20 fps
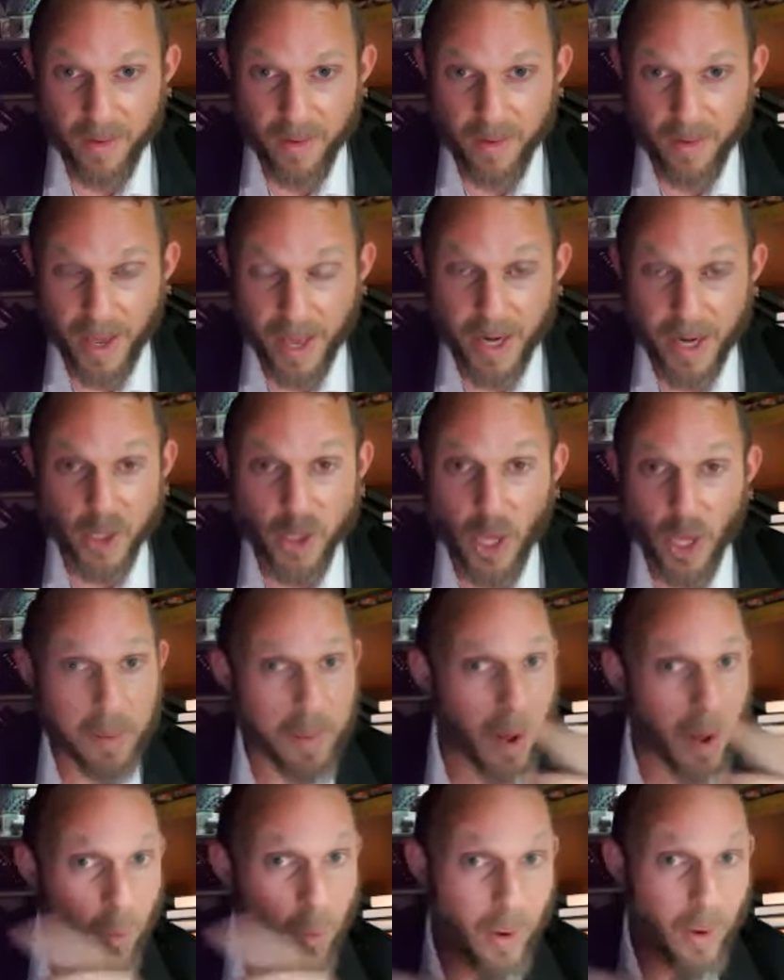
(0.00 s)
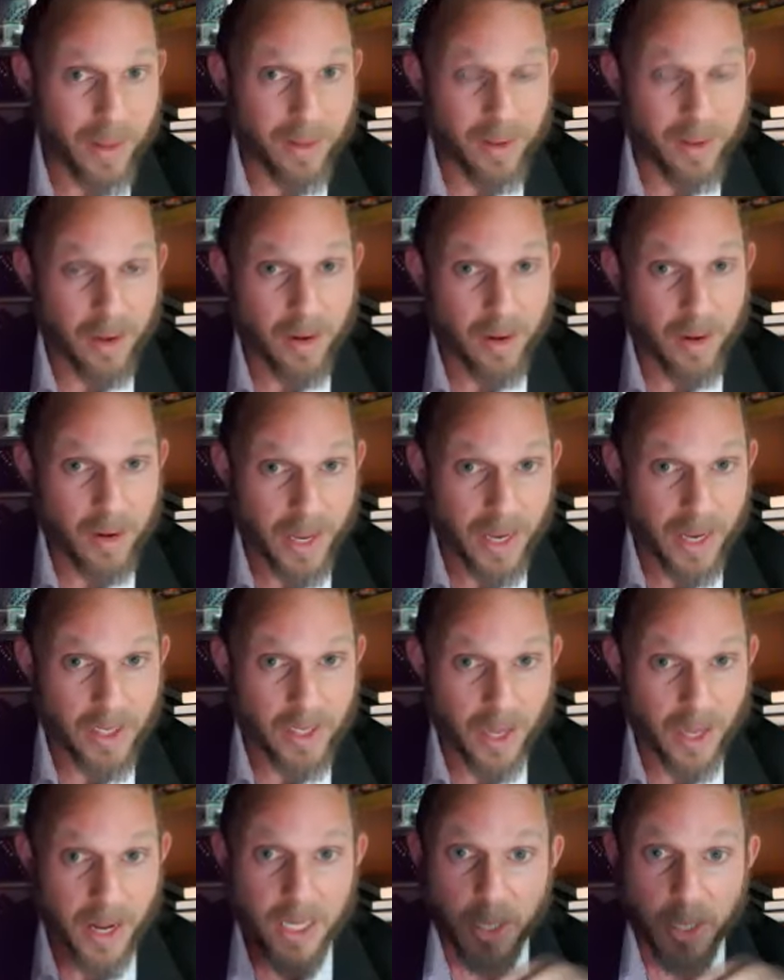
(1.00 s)
And it's not about what I did yesterday,
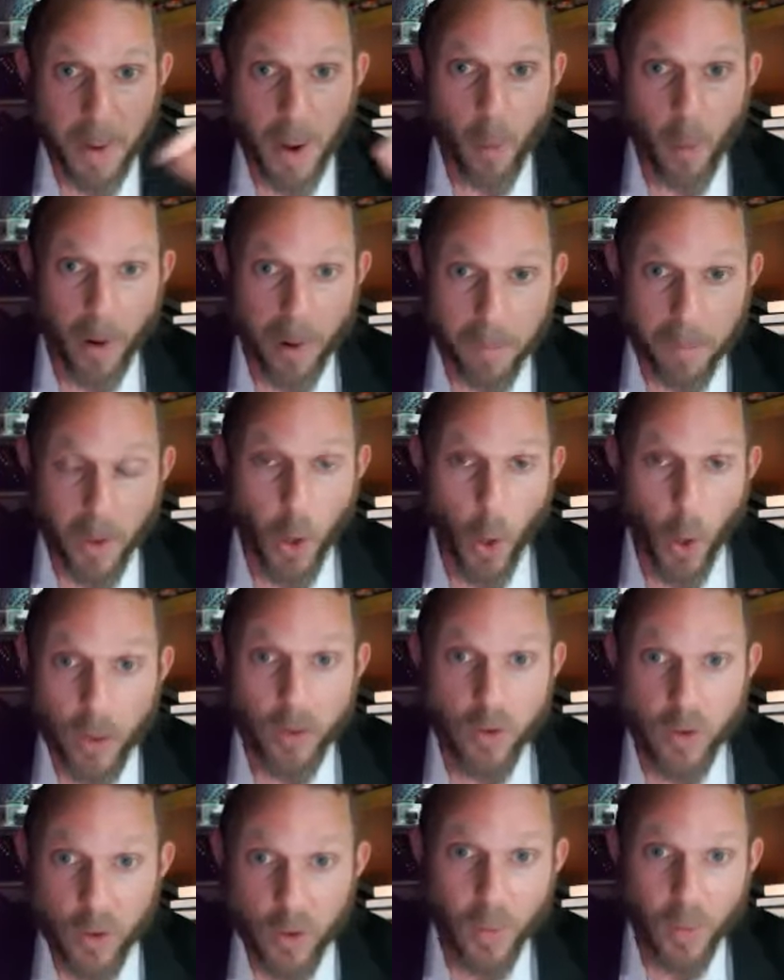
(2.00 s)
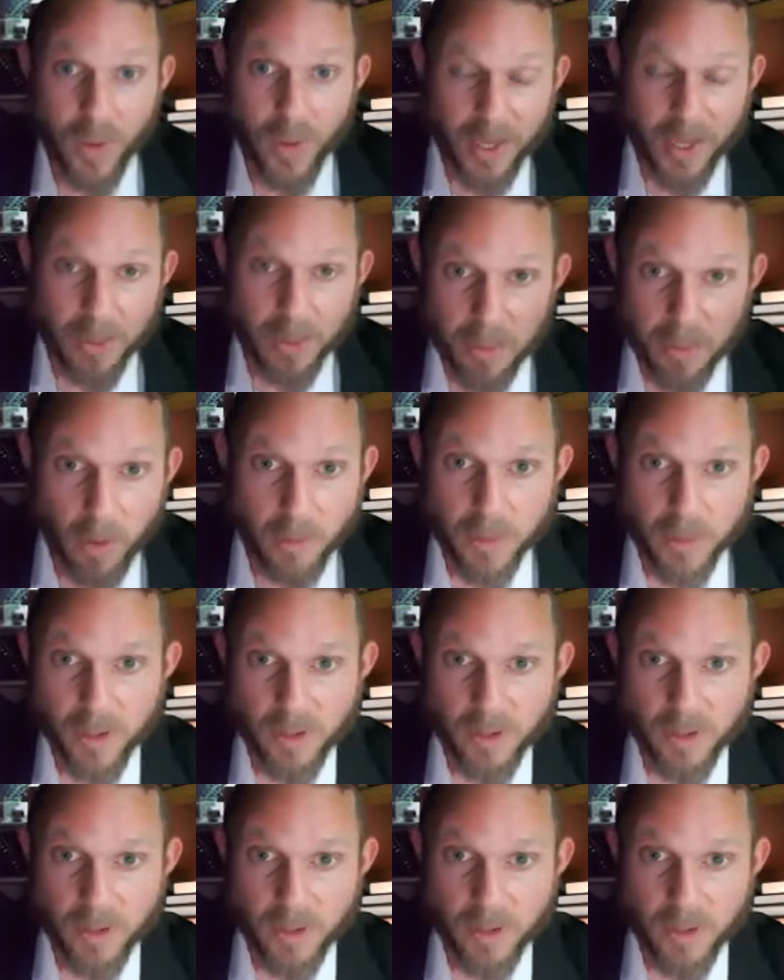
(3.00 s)
it's about what I'm going to do in this moment.